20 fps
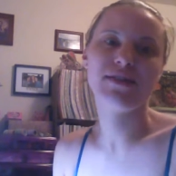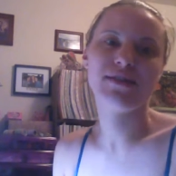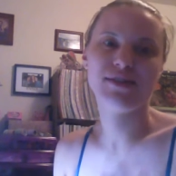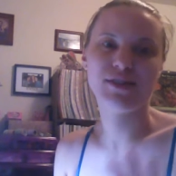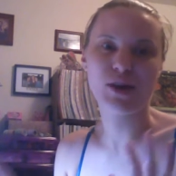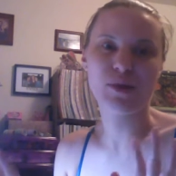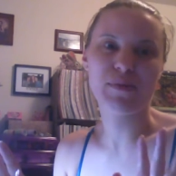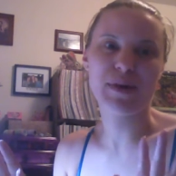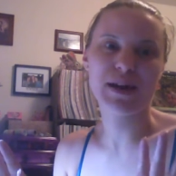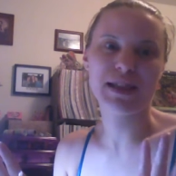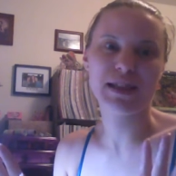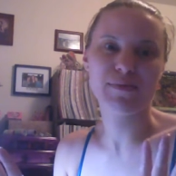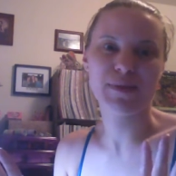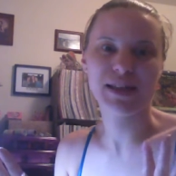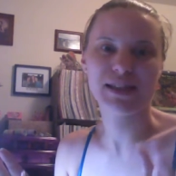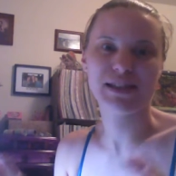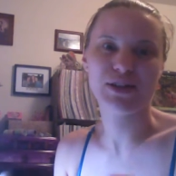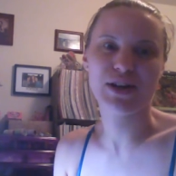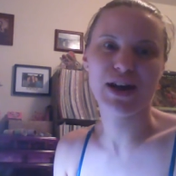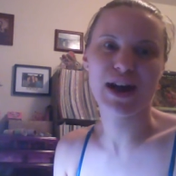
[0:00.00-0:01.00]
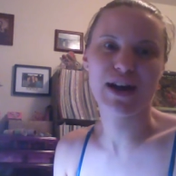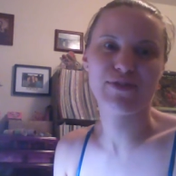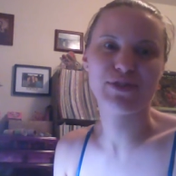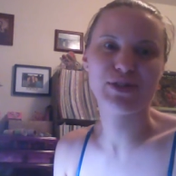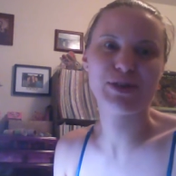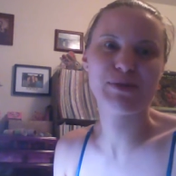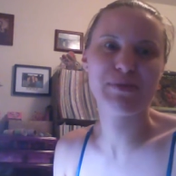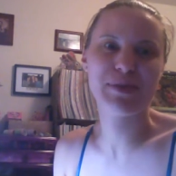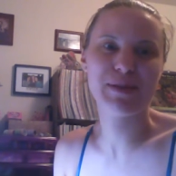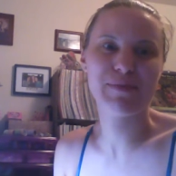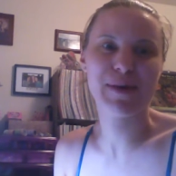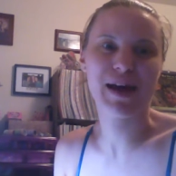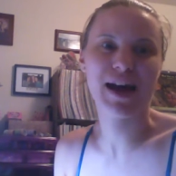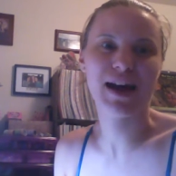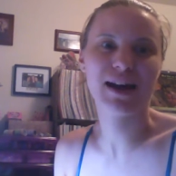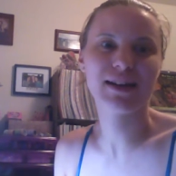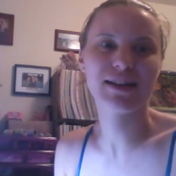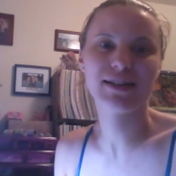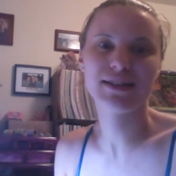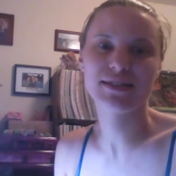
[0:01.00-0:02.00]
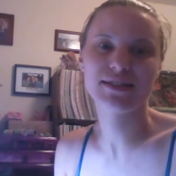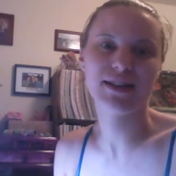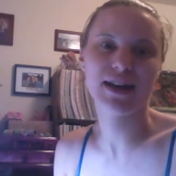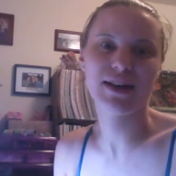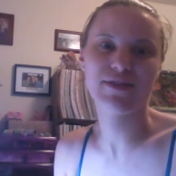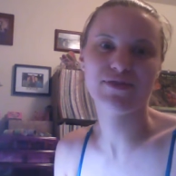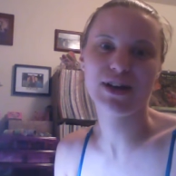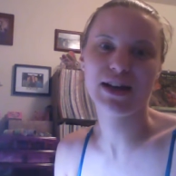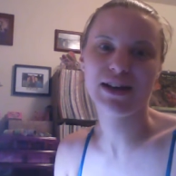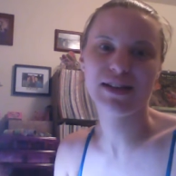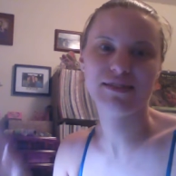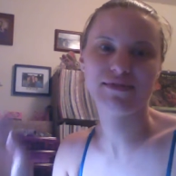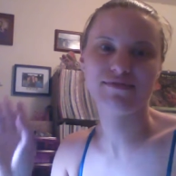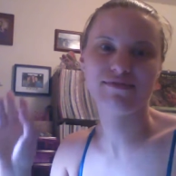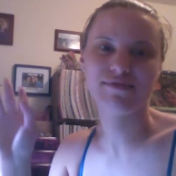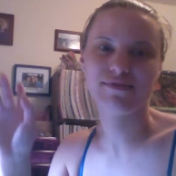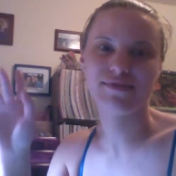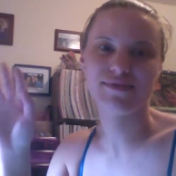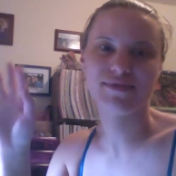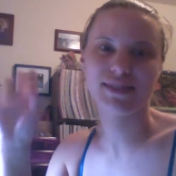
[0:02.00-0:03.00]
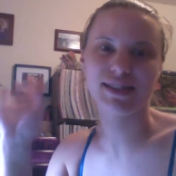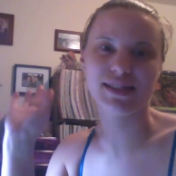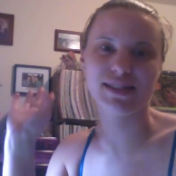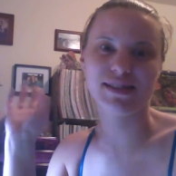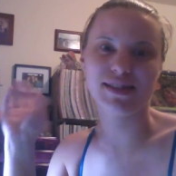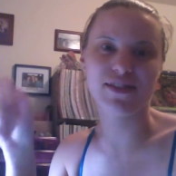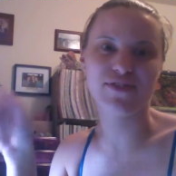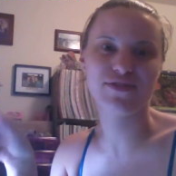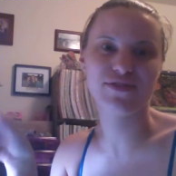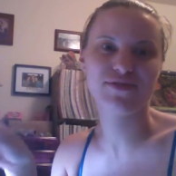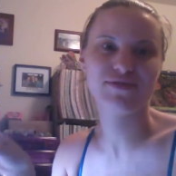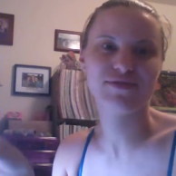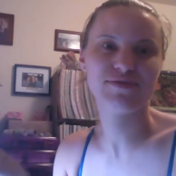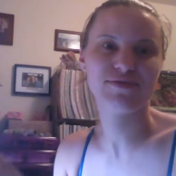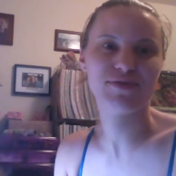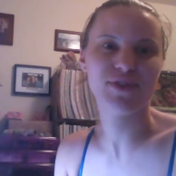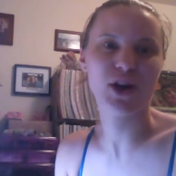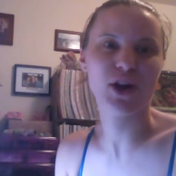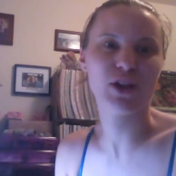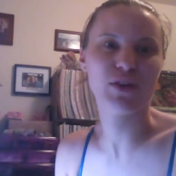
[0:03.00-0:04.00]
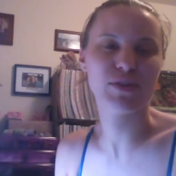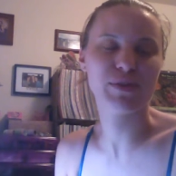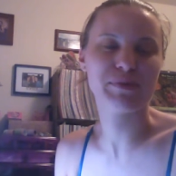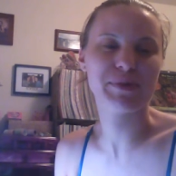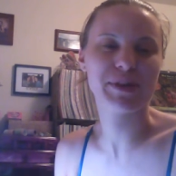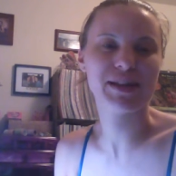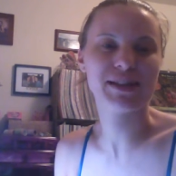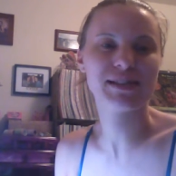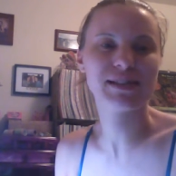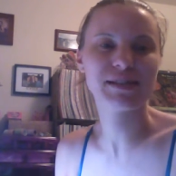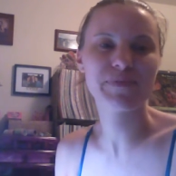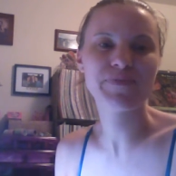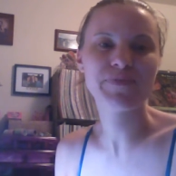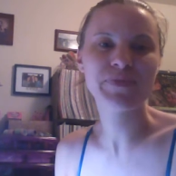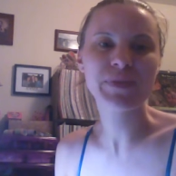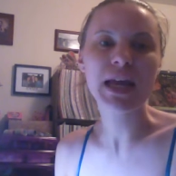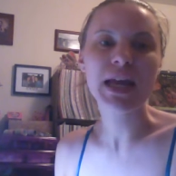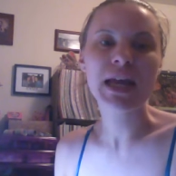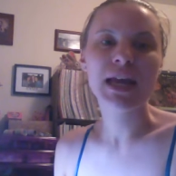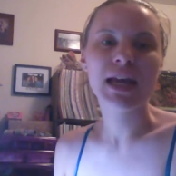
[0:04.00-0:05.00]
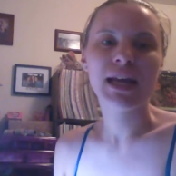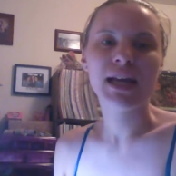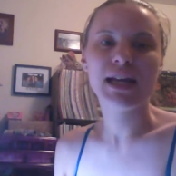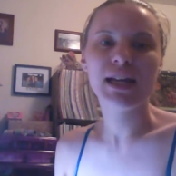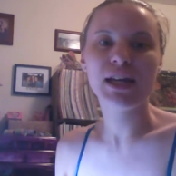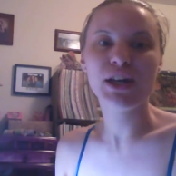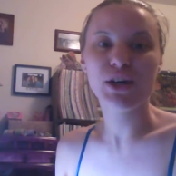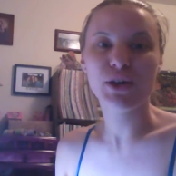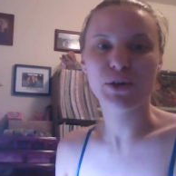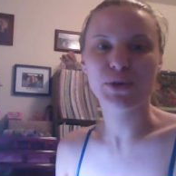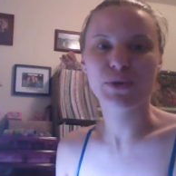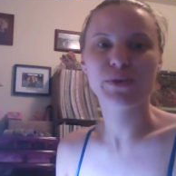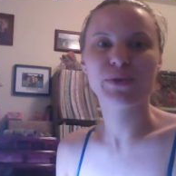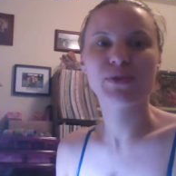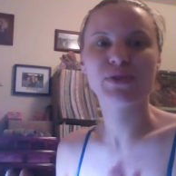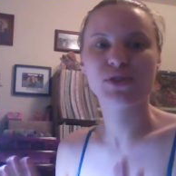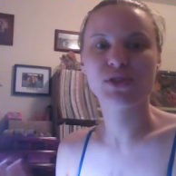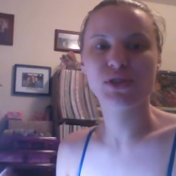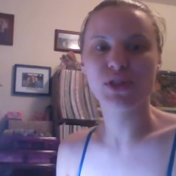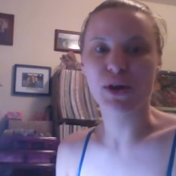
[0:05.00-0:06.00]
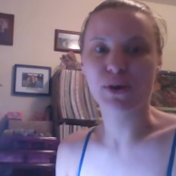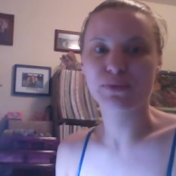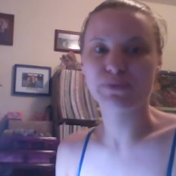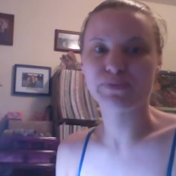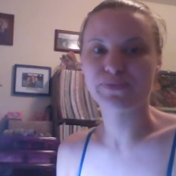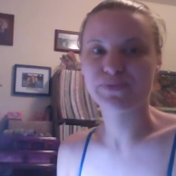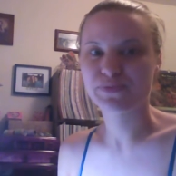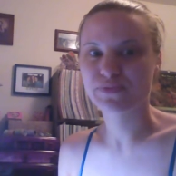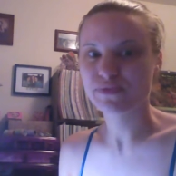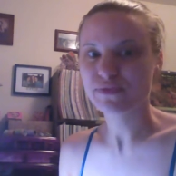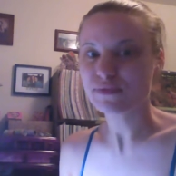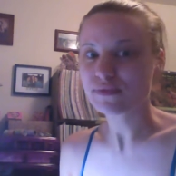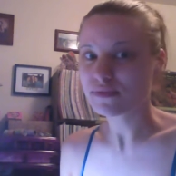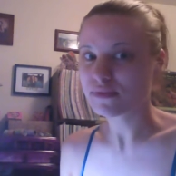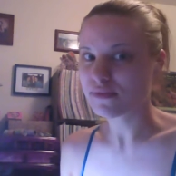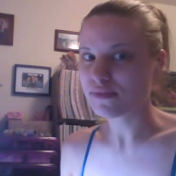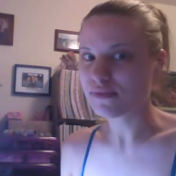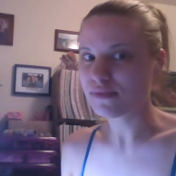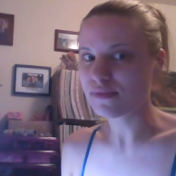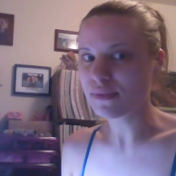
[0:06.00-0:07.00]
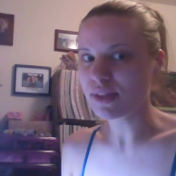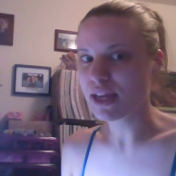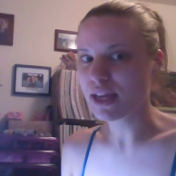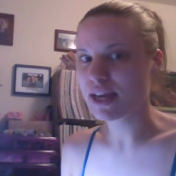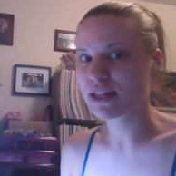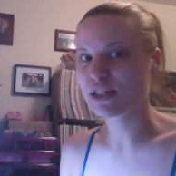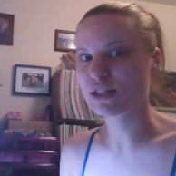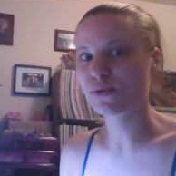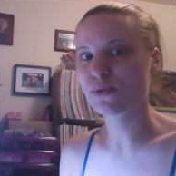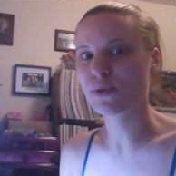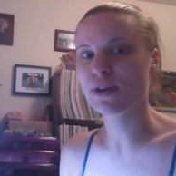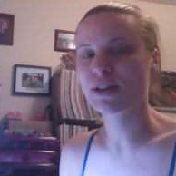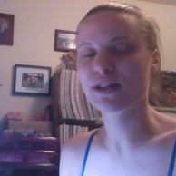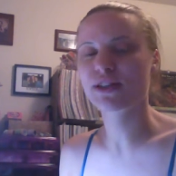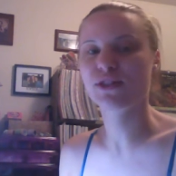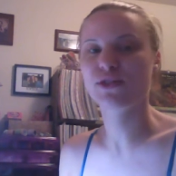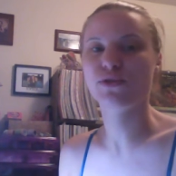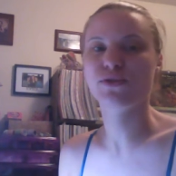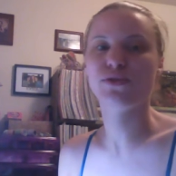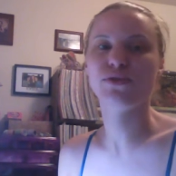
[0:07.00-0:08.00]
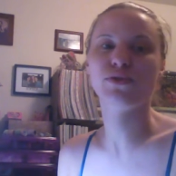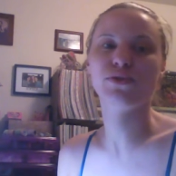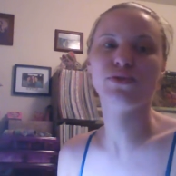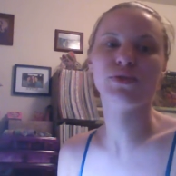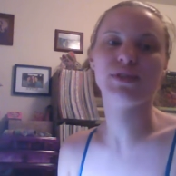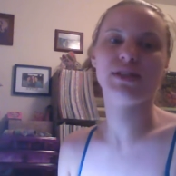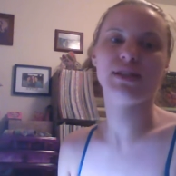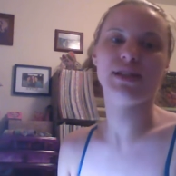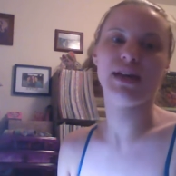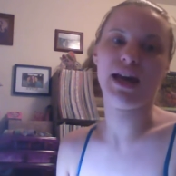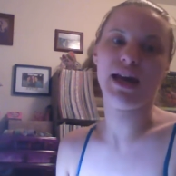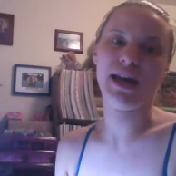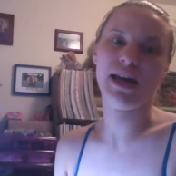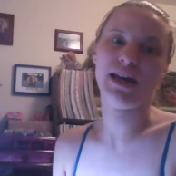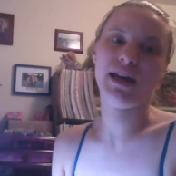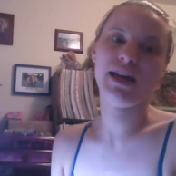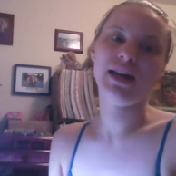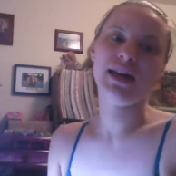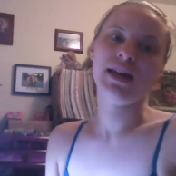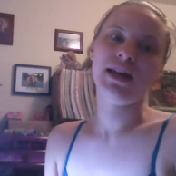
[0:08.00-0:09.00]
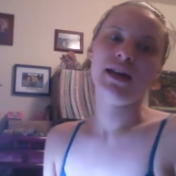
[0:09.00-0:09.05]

Don't mind the messy craft room in the back. I've got stuff all over the place. Anywho, so I just wanted to say,